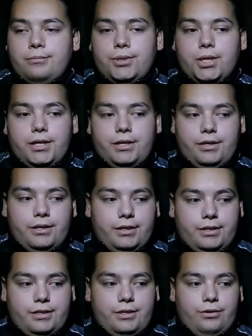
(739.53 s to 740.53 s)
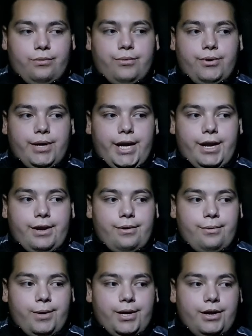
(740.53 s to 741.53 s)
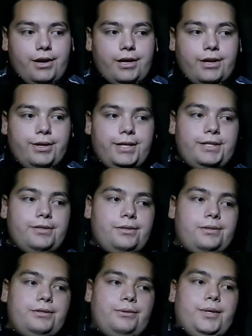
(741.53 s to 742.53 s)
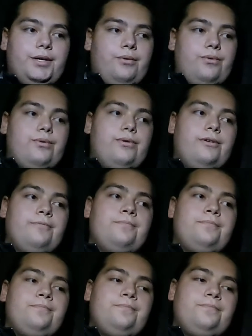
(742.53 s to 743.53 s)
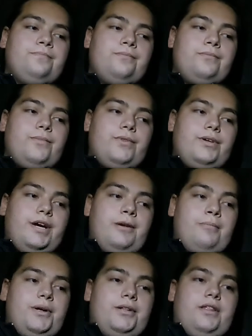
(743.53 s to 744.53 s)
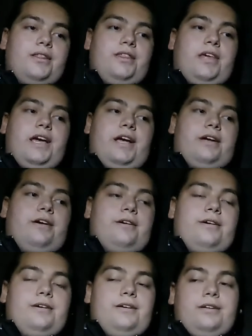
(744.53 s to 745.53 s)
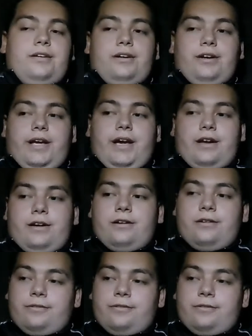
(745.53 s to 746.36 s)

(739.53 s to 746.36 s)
But don't worry, we're not going to do a whole 10-month thing again.